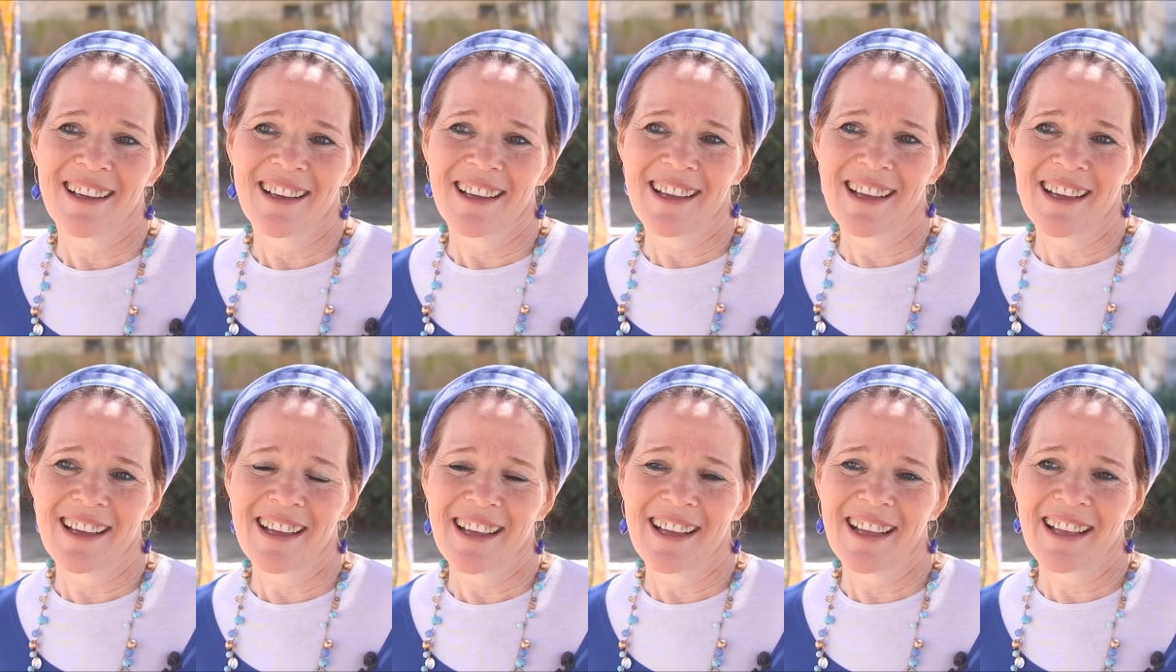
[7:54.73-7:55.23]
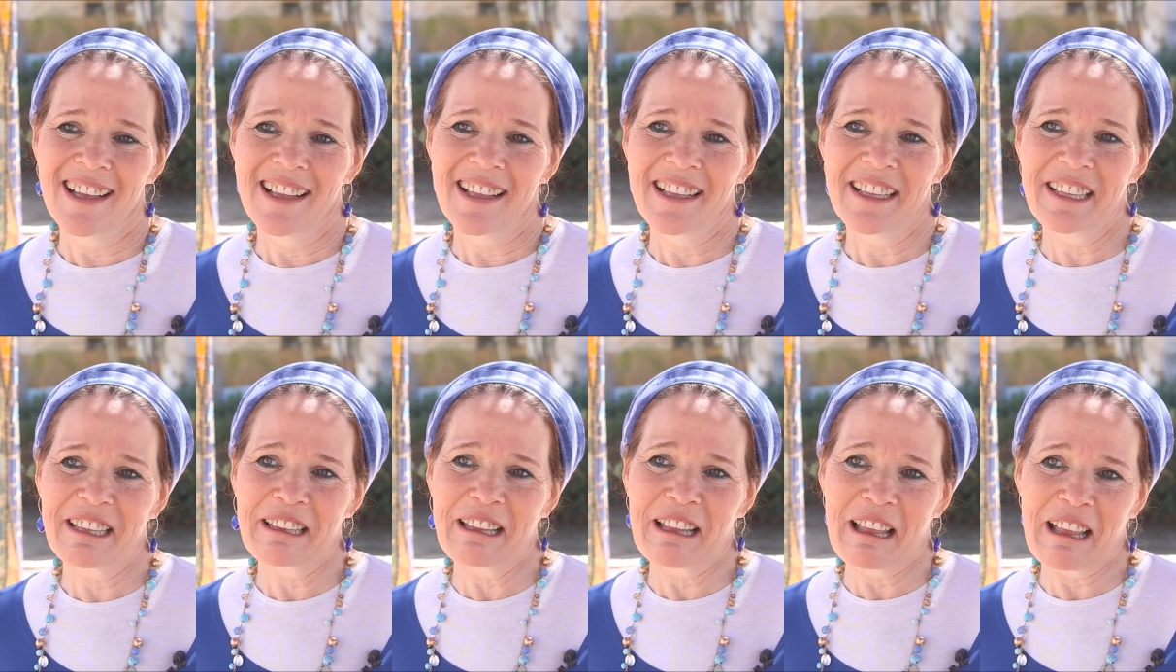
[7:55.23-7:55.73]

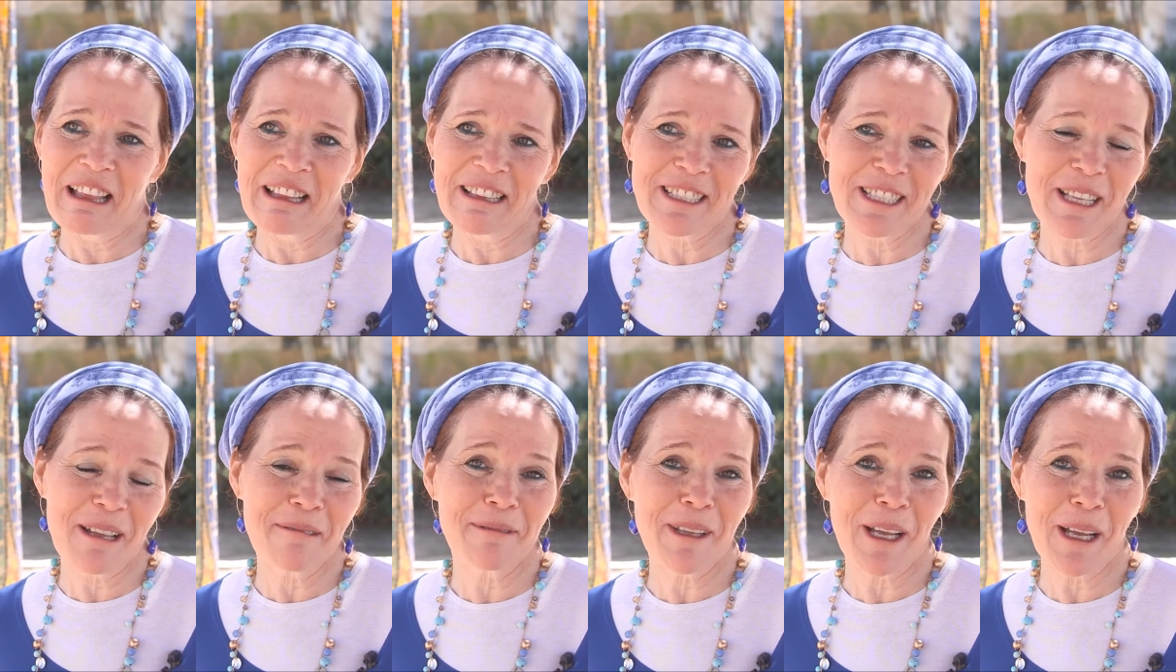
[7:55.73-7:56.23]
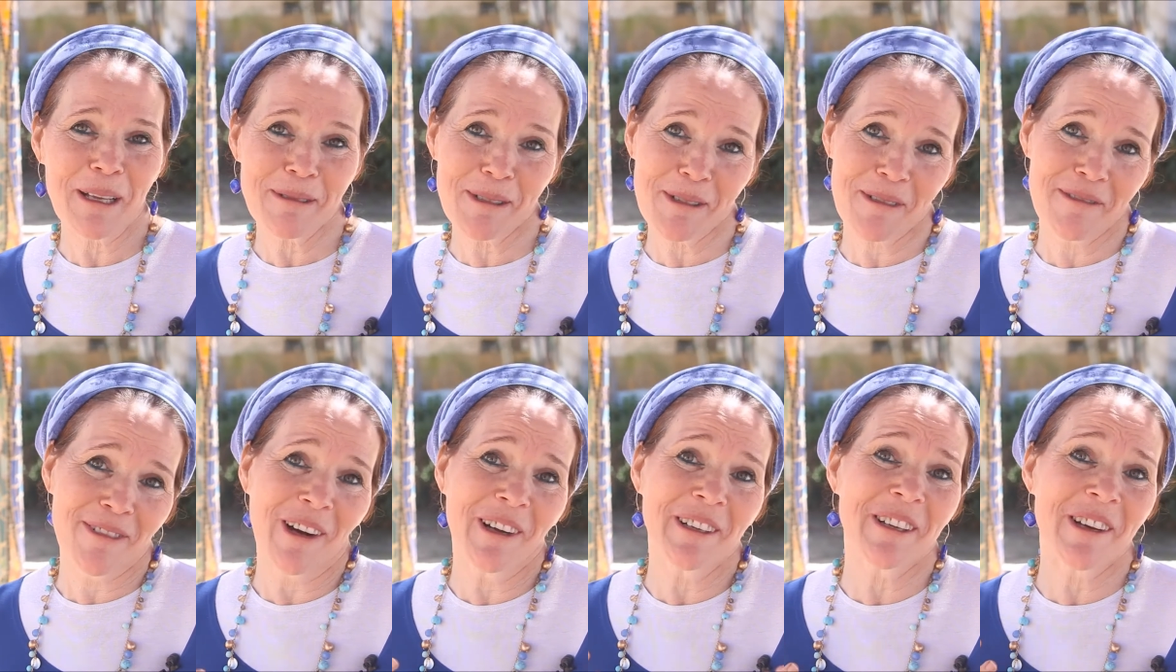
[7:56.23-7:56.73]
And sometimes
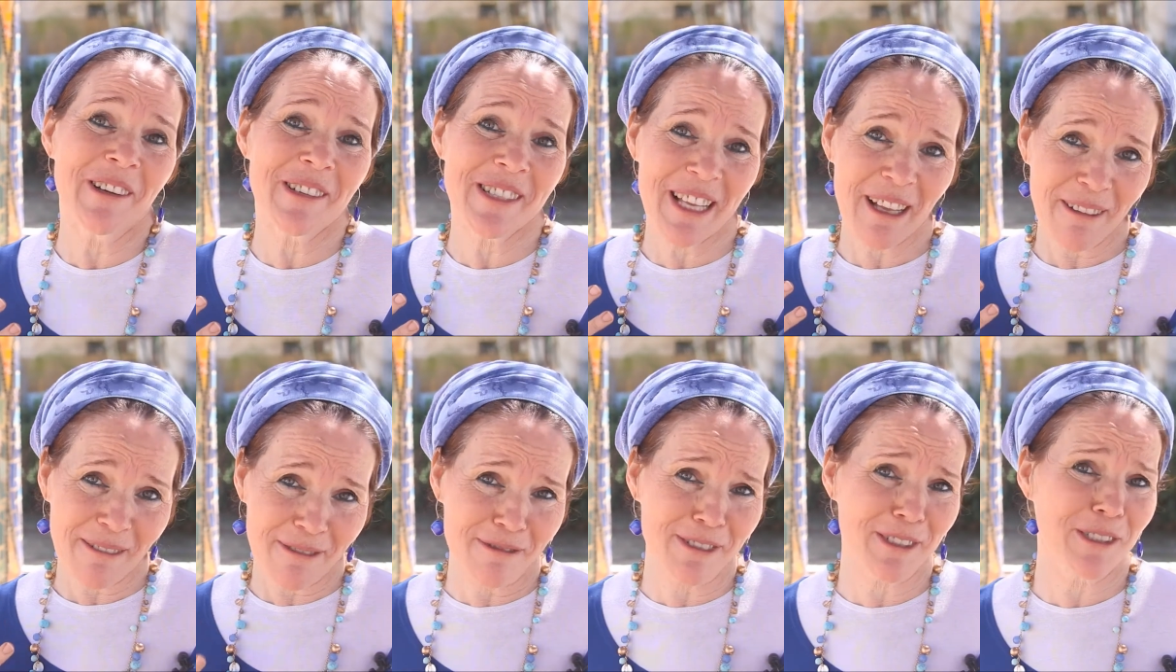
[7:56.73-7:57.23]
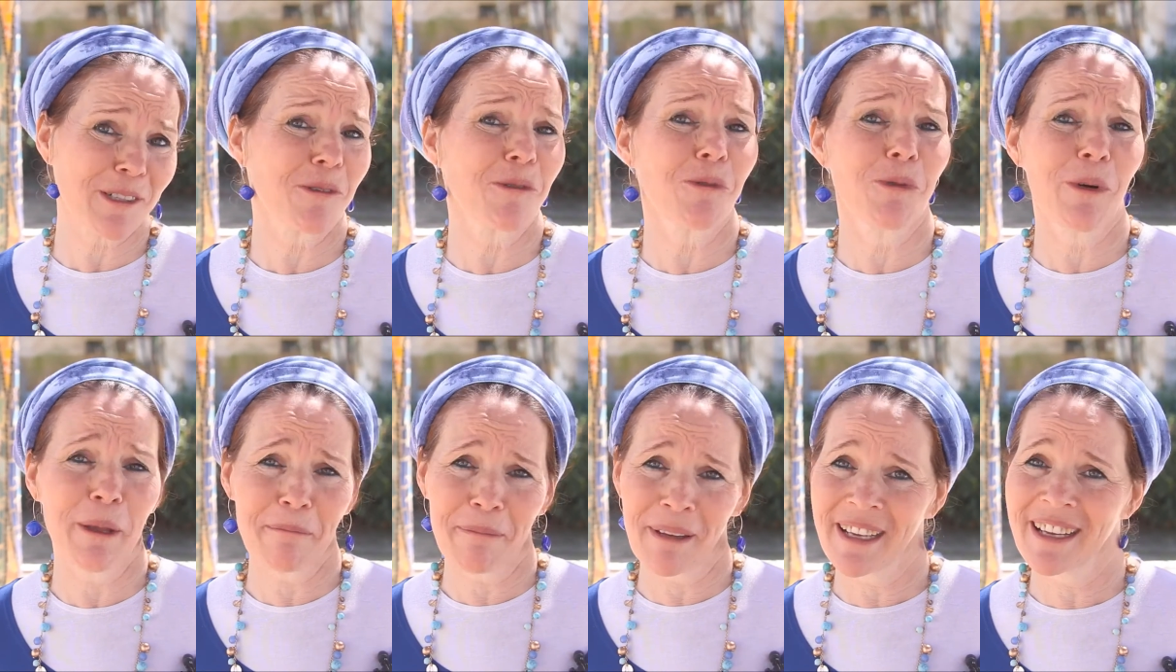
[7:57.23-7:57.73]
we find ourselves
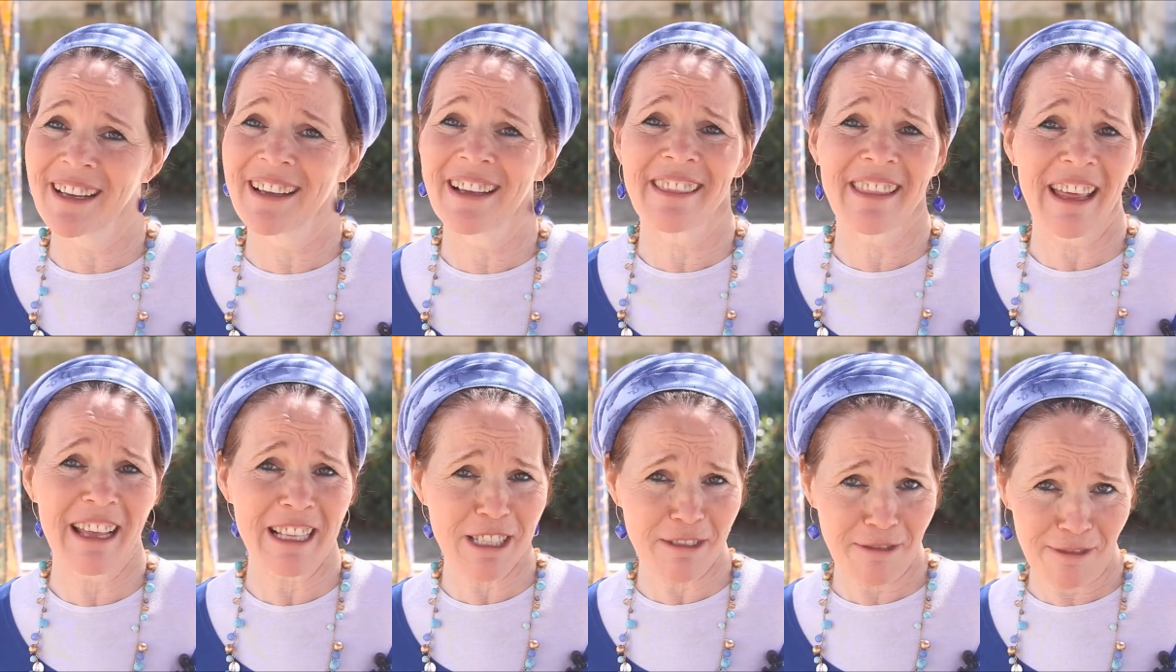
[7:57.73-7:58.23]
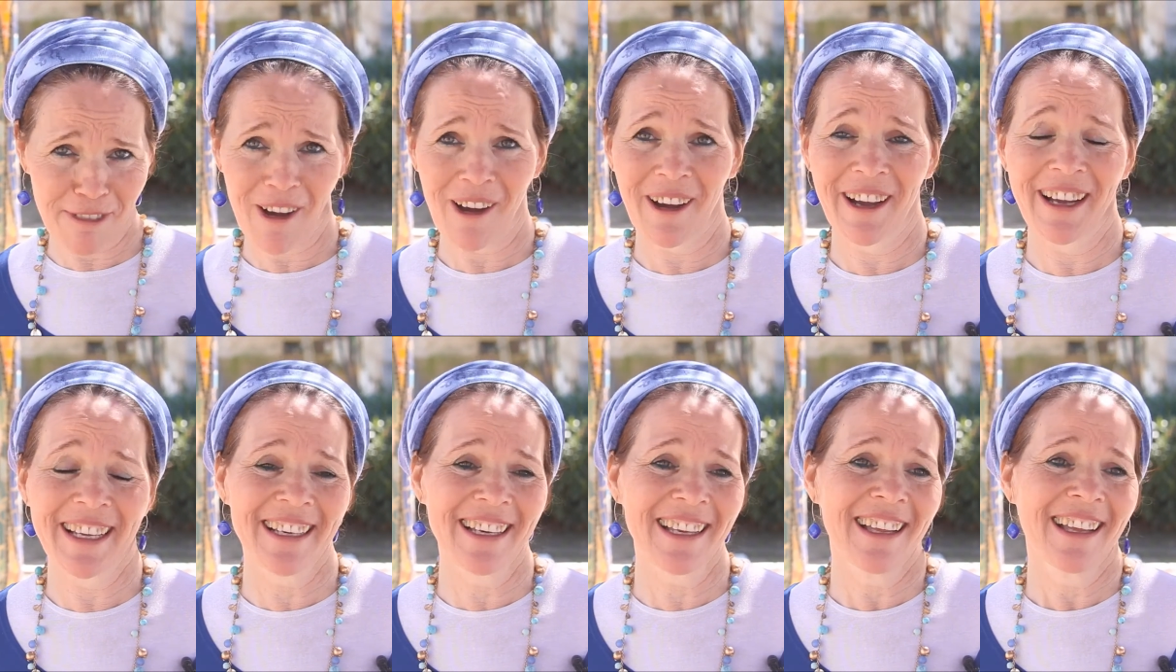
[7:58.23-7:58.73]
weeping, and that's
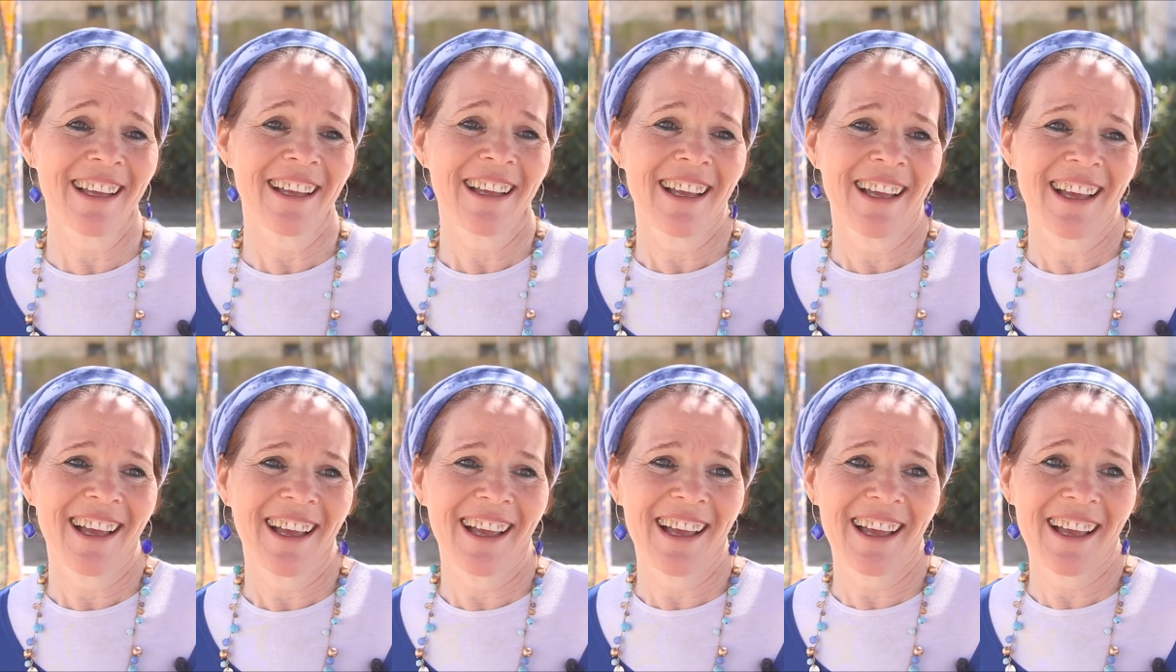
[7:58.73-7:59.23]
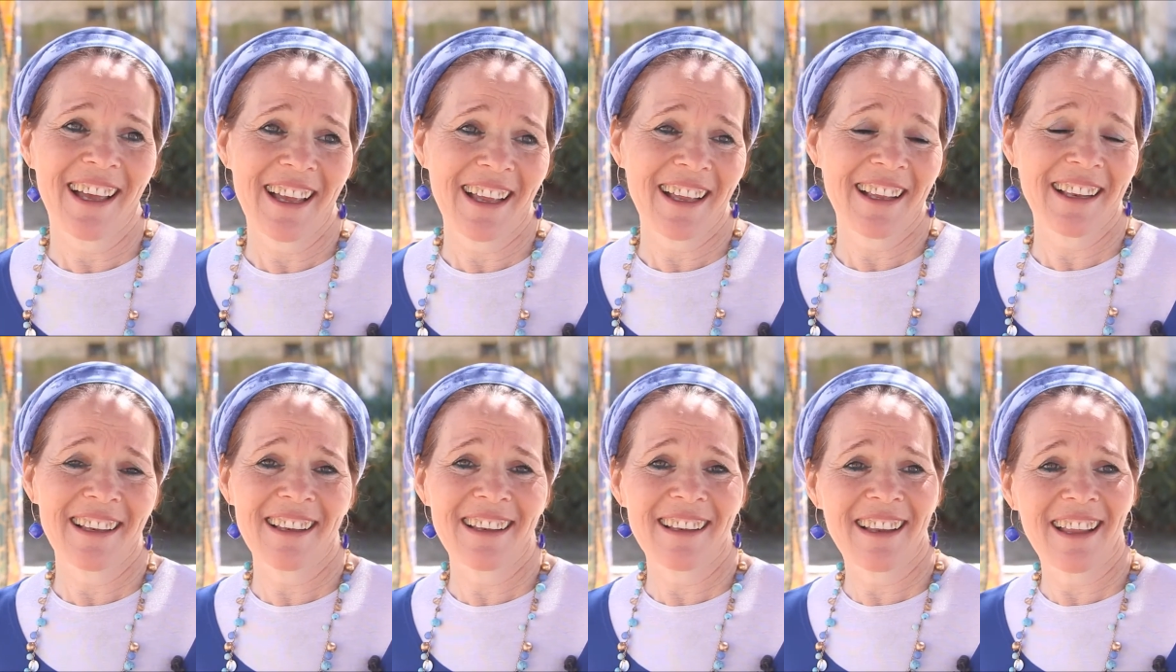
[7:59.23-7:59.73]
fine.
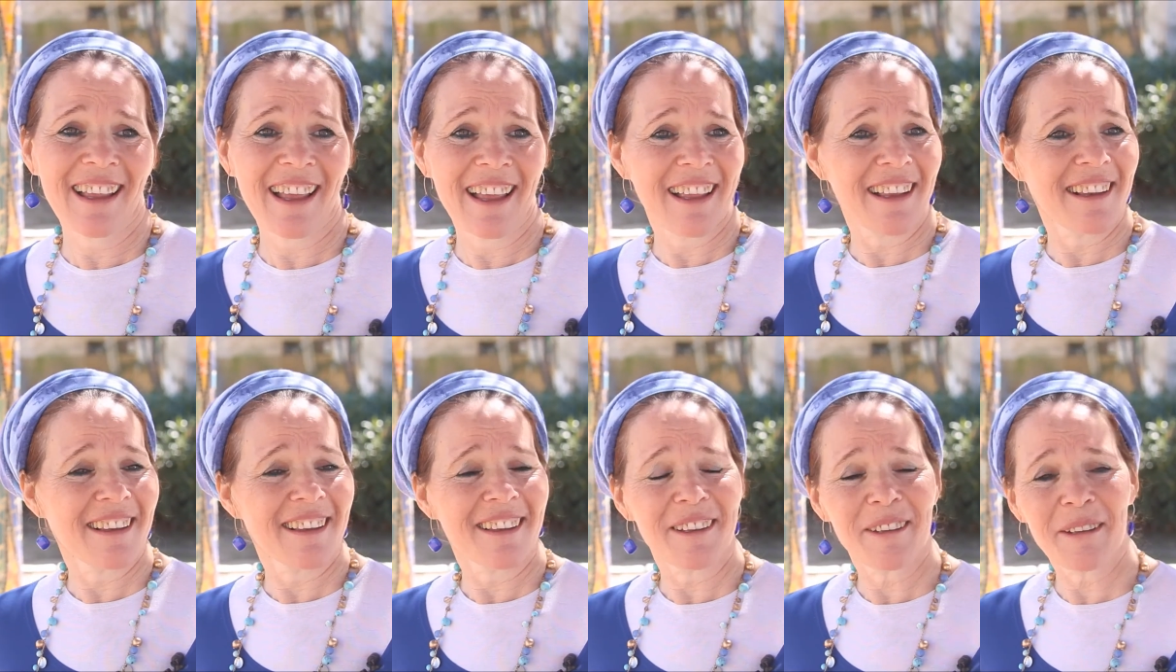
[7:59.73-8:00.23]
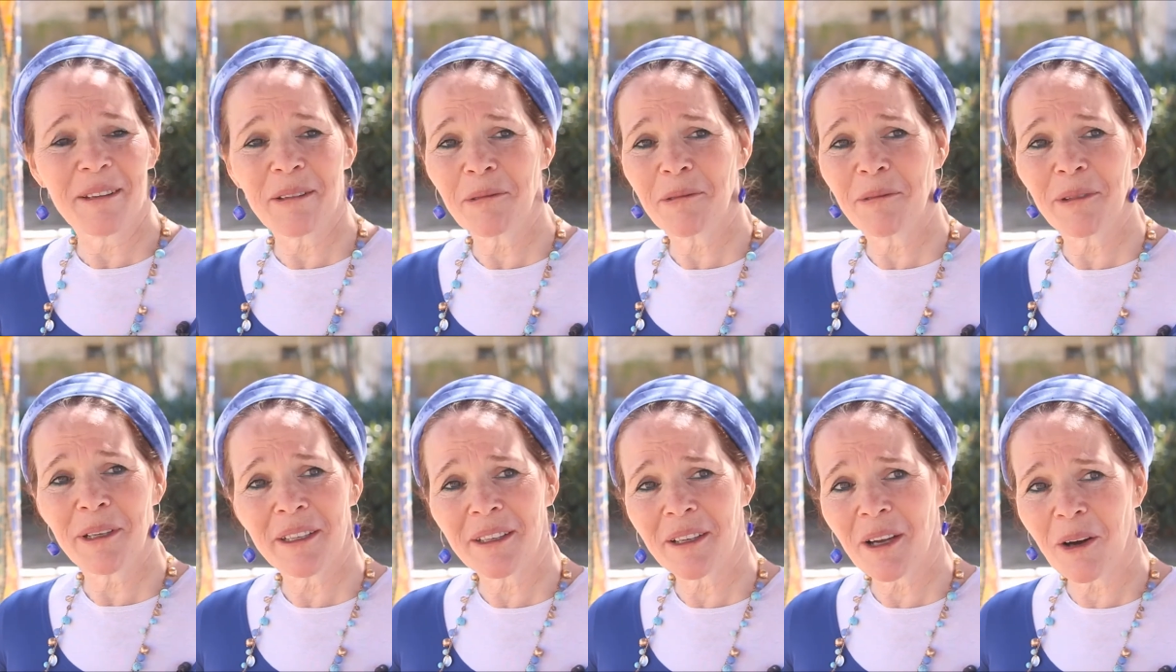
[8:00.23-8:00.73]
And
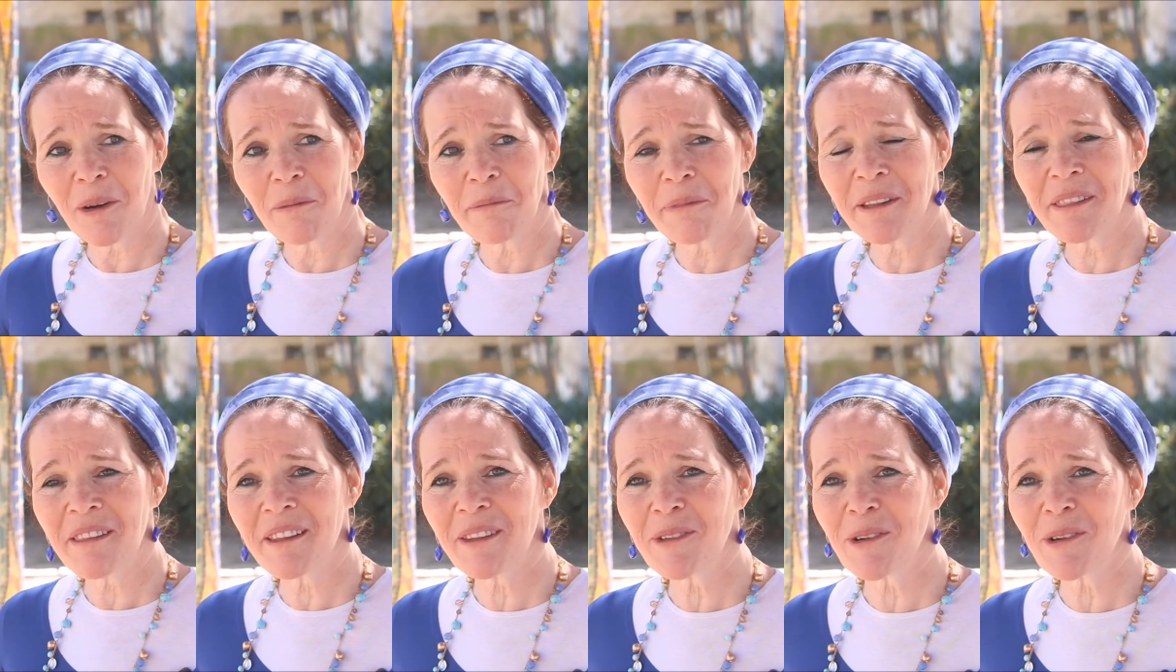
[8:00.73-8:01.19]
we open the